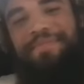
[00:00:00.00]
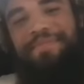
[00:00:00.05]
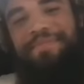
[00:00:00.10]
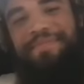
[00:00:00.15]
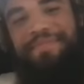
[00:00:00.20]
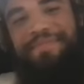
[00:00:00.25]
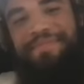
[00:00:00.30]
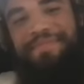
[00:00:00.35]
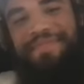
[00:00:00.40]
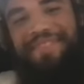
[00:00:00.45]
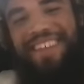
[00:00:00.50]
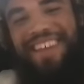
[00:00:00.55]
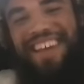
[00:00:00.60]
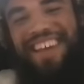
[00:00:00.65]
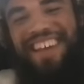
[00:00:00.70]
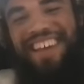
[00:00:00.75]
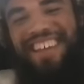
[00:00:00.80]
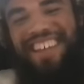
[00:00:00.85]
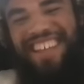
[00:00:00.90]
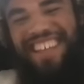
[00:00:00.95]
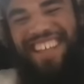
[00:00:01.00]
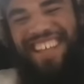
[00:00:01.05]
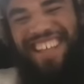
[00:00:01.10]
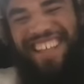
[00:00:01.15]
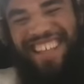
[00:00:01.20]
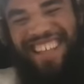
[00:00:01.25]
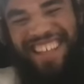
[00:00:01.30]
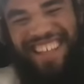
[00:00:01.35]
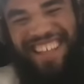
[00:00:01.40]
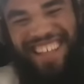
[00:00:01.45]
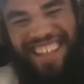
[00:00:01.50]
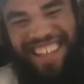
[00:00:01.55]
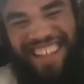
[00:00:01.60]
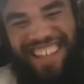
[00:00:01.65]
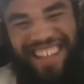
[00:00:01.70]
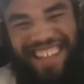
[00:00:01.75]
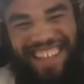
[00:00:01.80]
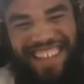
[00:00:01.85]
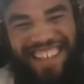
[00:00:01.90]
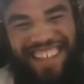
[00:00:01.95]

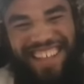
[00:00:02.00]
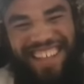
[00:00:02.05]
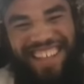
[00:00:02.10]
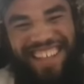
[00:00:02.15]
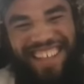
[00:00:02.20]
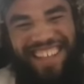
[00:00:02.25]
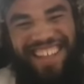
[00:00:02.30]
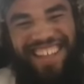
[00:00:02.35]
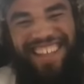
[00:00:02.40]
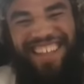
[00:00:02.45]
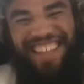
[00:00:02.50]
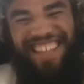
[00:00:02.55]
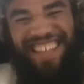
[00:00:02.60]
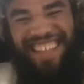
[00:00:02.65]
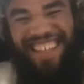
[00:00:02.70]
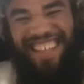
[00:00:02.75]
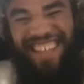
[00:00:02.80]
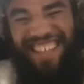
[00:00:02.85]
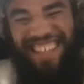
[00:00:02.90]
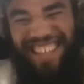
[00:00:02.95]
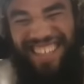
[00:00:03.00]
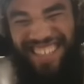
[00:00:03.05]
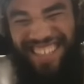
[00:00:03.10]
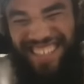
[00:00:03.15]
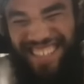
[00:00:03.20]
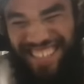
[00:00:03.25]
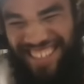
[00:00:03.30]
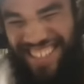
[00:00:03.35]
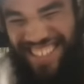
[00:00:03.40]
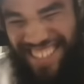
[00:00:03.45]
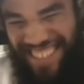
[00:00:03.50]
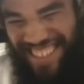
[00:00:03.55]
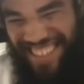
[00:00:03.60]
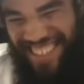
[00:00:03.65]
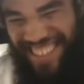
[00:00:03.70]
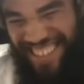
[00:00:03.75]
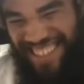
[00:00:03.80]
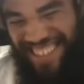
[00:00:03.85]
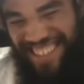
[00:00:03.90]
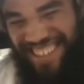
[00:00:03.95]

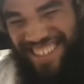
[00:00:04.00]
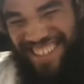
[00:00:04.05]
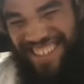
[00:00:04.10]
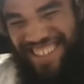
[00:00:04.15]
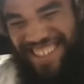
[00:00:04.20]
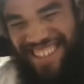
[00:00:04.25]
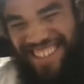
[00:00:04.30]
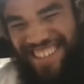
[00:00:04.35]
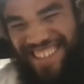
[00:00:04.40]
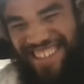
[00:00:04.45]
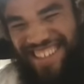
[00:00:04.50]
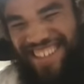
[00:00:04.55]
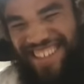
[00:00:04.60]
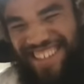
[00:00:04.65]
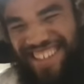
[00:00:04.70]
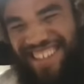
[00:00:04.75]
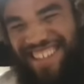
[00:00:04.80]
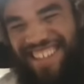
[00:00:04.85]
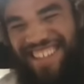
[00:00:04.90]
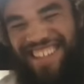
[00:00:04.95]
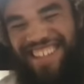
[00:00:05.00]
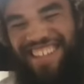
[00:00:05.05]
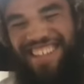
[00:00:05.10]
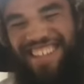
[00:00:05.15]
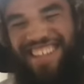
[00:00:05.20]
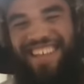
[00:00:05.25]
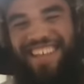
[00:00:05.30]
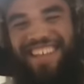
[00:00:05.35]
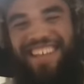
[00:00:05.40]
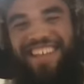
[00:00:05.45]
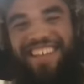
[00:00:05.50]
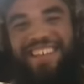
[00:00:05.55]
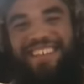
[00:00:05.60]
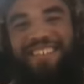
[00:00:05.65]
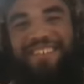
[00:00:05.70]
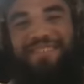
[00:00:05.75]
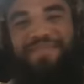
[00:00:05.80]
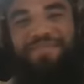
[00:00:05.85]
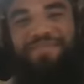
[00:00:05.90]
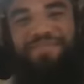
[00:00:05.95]

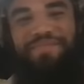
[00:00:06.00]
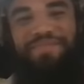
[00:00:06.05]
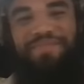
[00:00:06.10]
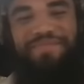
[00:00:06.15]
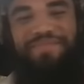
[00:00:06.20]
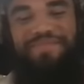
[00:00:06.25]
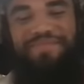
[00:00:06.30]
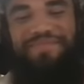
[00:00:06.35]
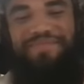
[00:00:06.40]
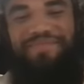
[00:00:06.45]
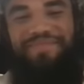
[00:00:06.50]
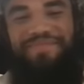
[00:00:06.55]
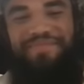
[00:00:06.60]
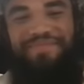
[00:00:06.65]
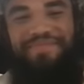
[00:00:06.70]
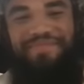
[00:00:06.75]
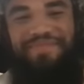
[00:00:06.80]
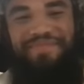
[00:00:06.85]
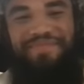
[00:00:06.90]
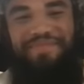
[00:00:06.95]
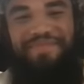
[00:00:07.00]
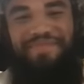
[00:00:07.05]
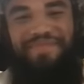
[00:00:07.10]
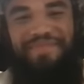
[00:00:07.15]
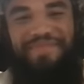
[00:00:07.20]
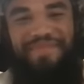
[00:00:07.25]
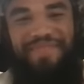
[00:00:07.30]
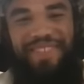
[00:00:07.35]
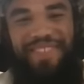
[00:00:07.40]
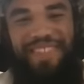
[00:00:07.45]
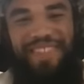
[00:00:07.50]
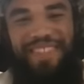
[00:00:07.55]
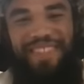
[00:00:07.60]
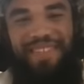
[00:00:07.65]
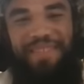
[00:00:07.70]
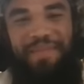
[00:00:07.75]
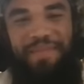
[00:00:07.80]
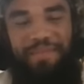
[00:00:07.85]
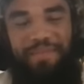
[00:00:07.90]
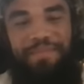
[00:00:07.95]
The person shown says nothing.